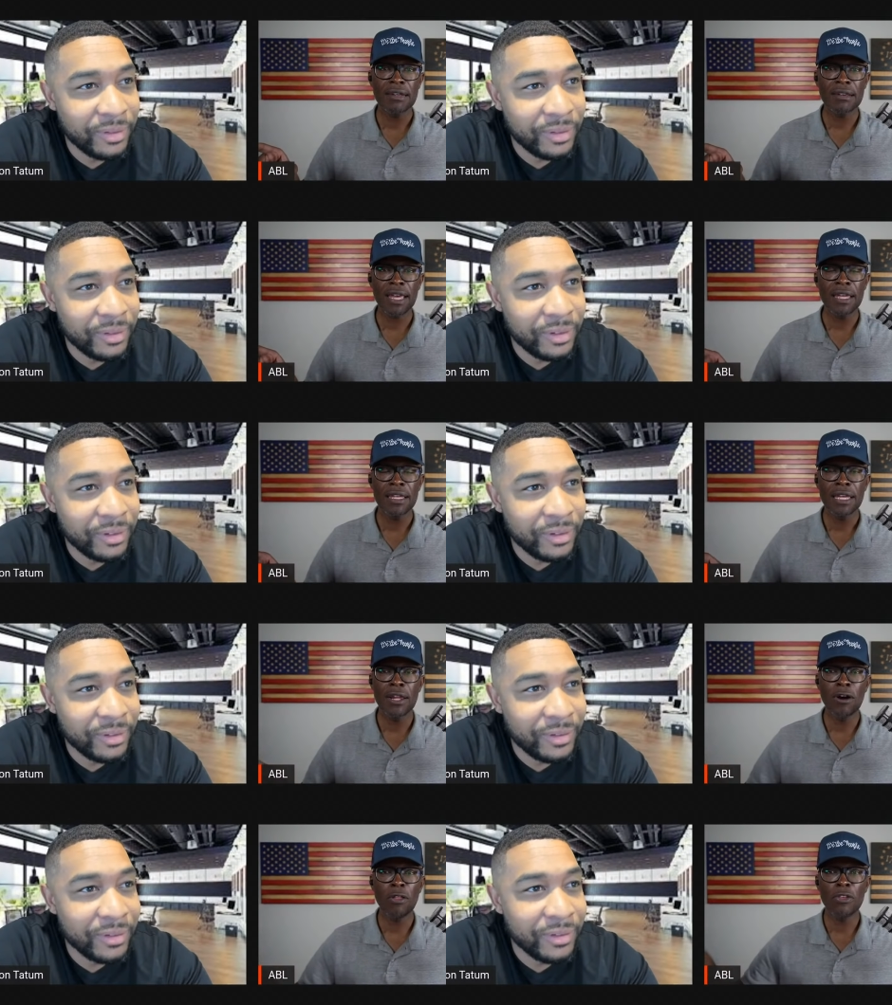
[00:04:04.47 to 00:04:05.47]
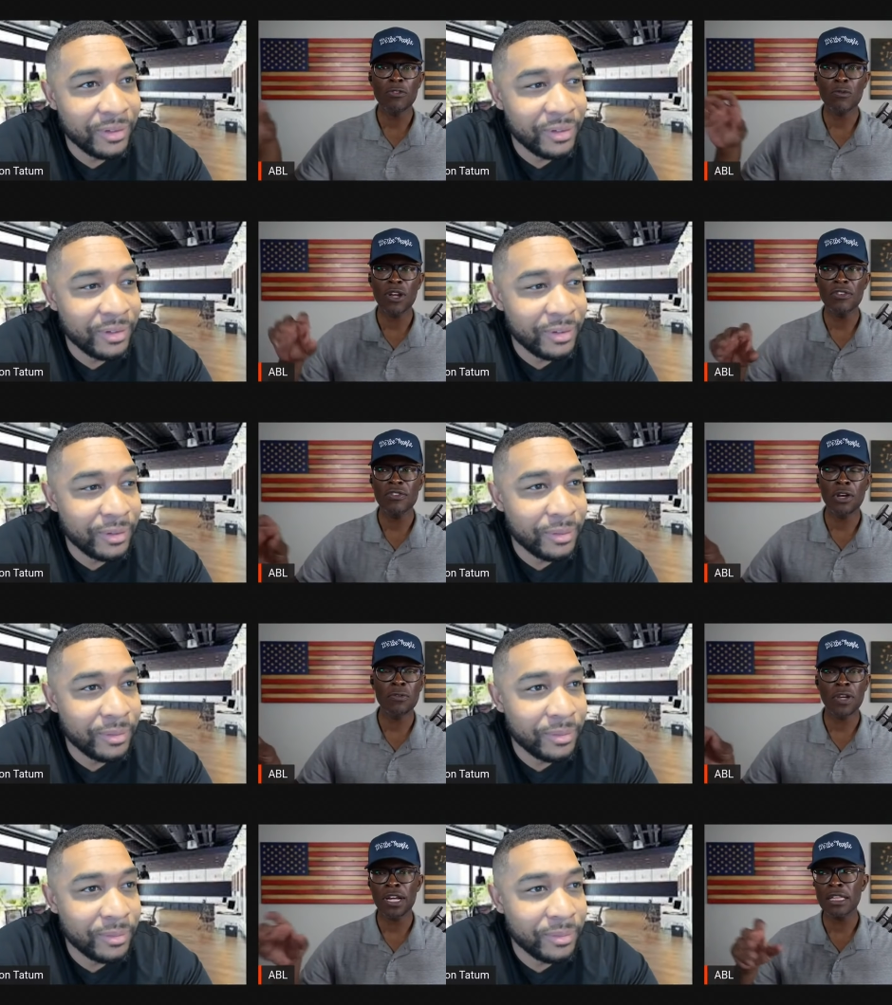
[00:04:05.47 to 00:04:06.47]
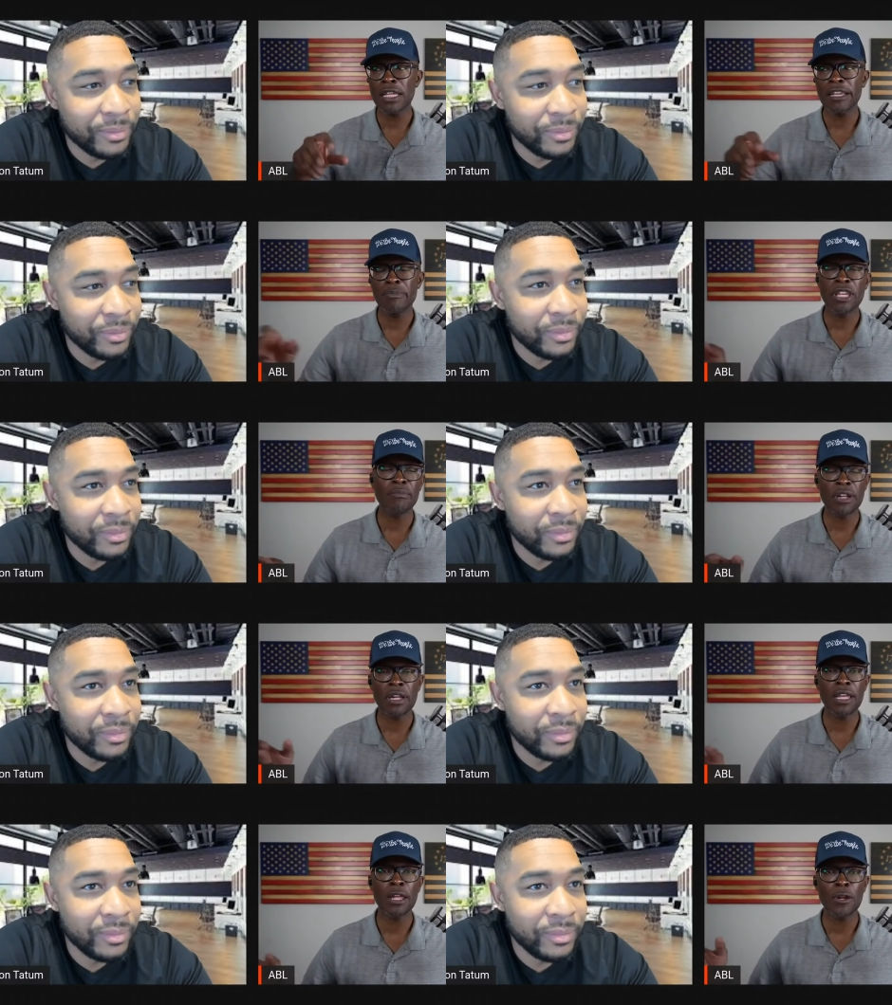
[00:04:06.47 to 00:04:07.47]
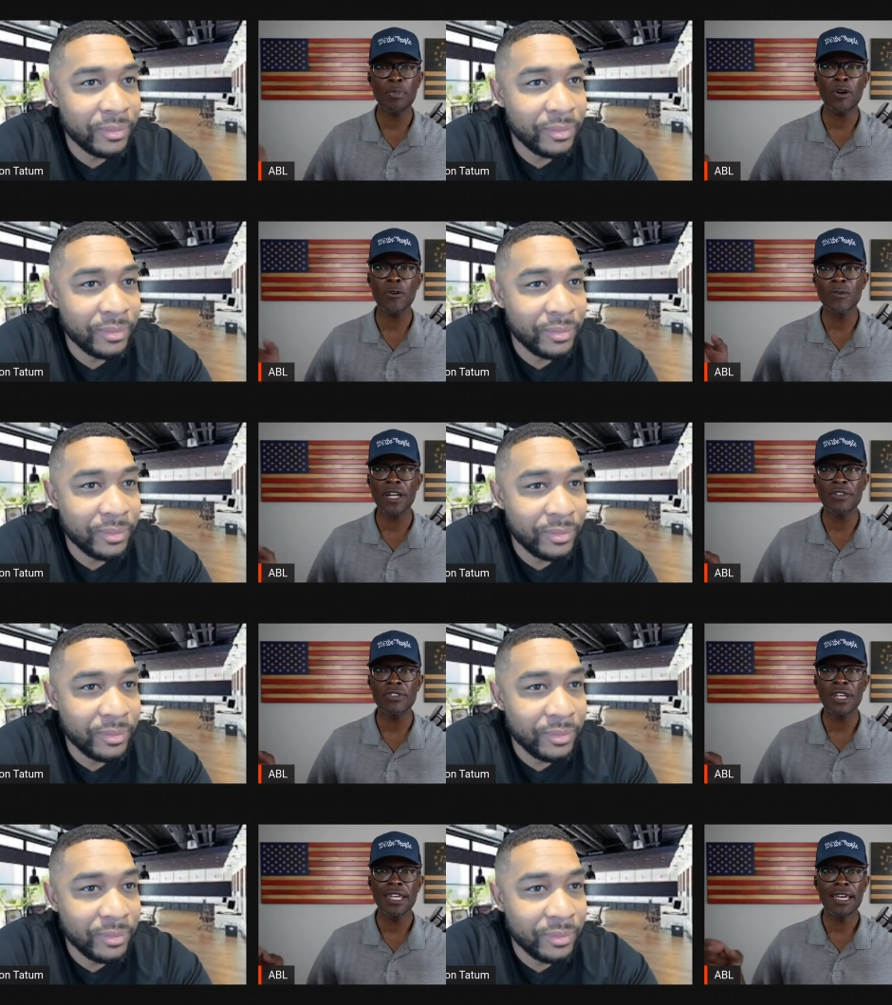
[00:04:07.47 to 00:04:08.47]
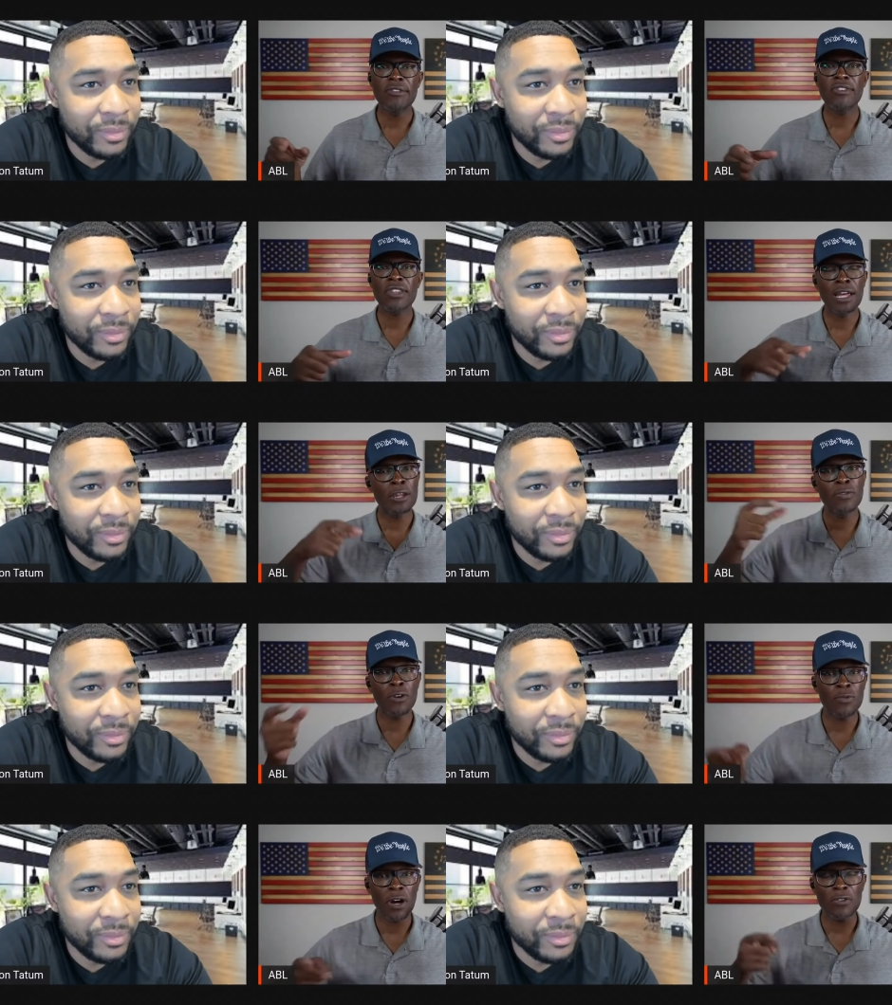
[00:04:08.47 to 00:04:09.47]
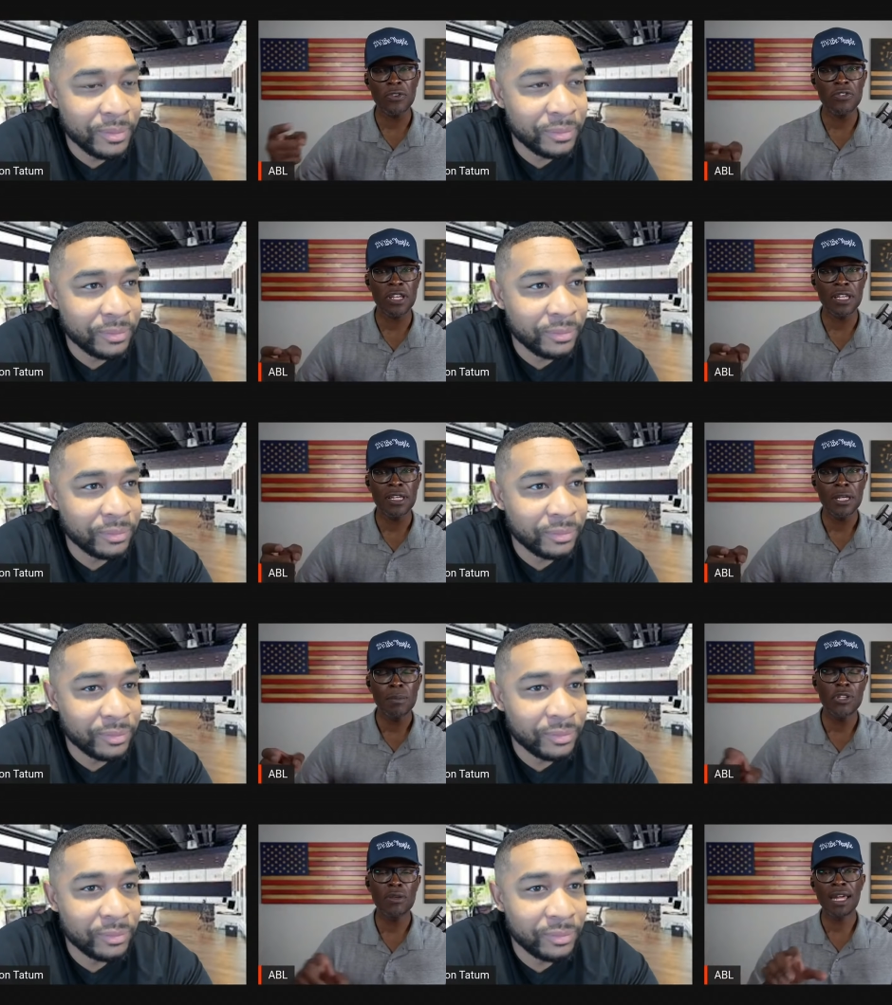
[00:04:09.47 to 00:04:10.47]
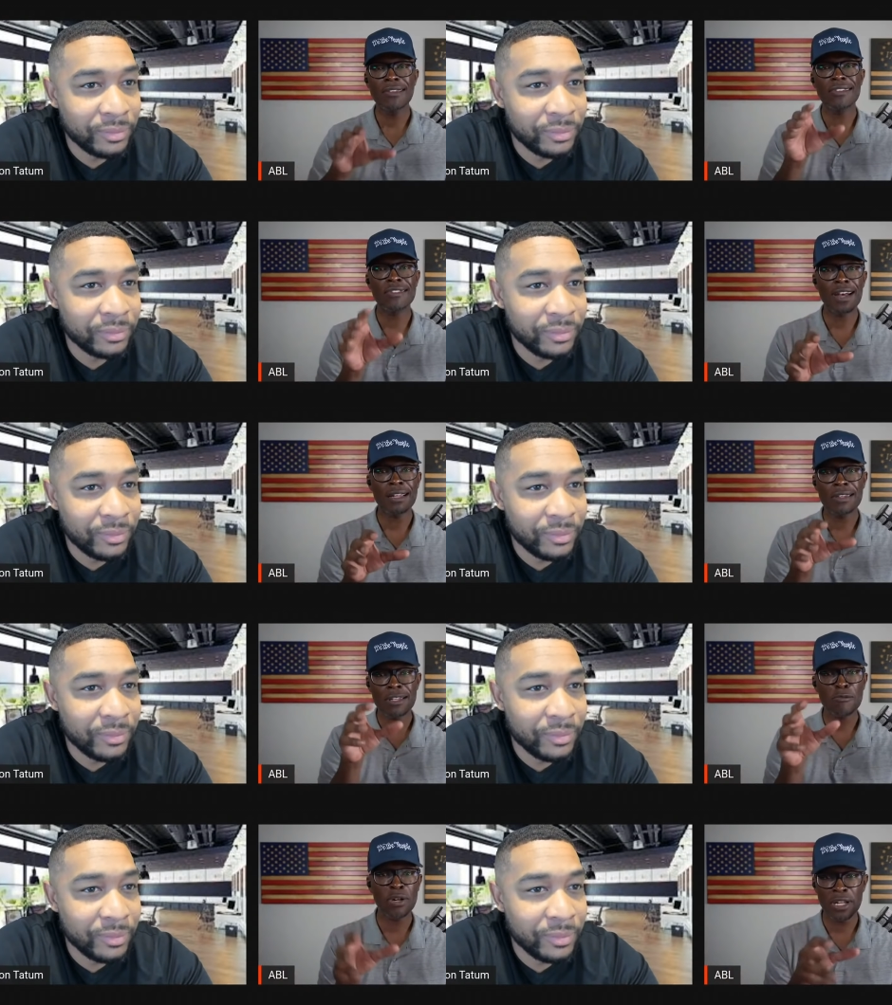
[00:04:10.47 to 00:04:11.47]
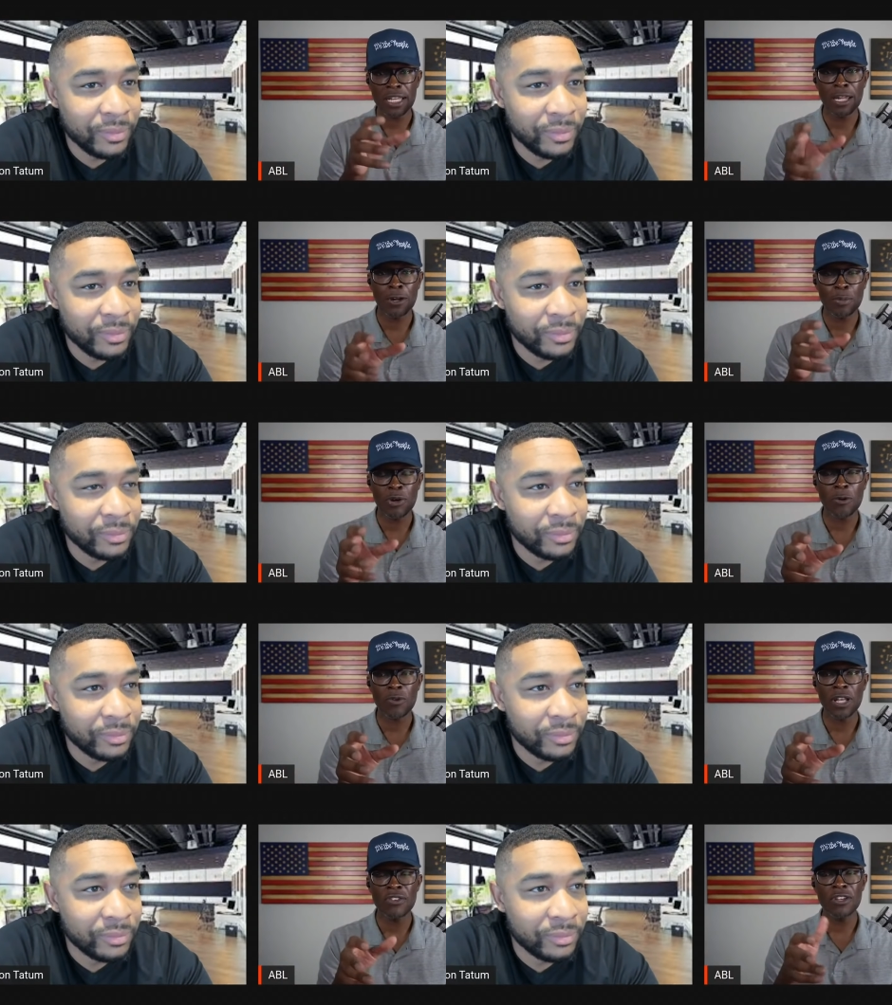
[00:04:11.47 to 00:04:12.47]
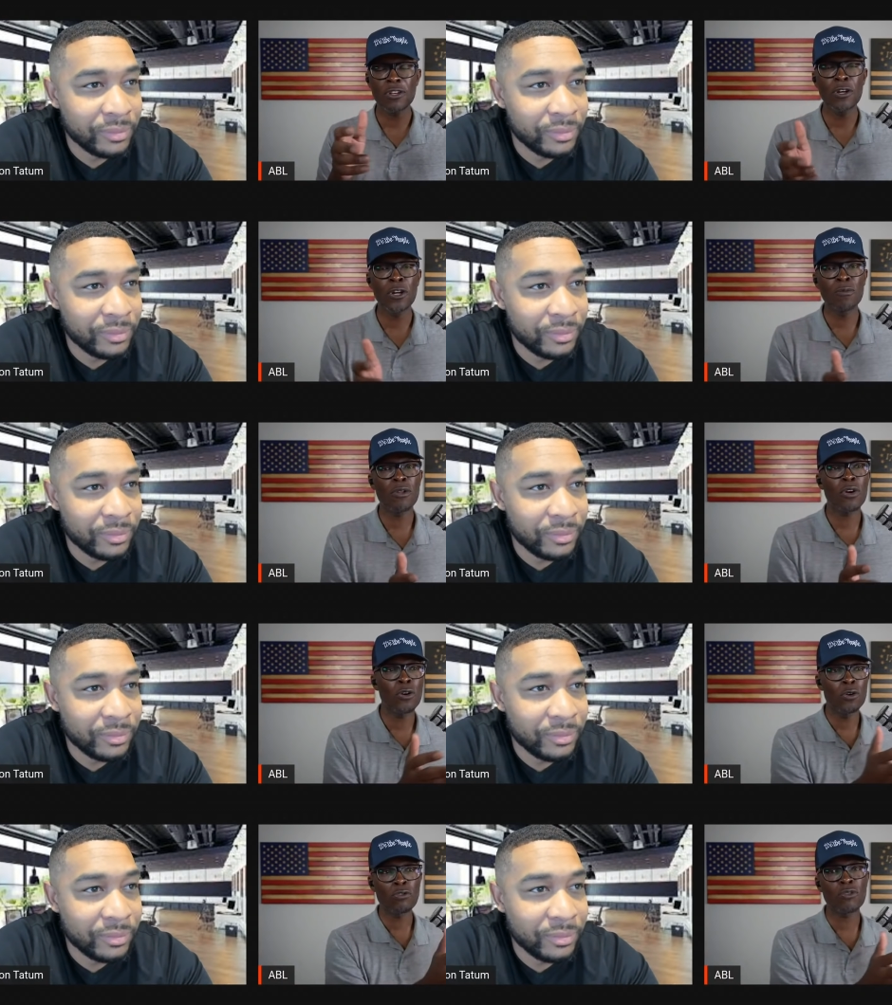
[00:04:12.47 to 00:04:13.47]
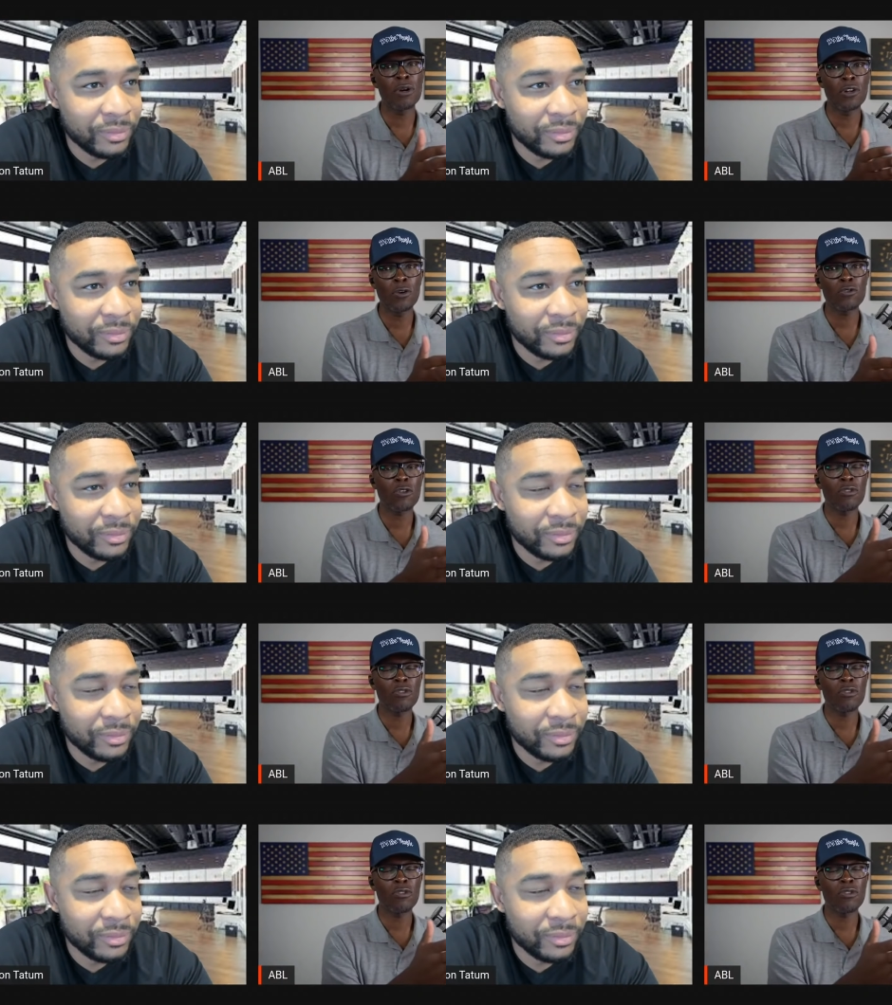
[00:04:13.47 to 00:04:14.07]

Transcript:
Speaker 1: Okay. And all this race stuff, everything being predicated upon race, it just kind of fosters it when you got a society that's predicated upon race, you're going to withhold some of those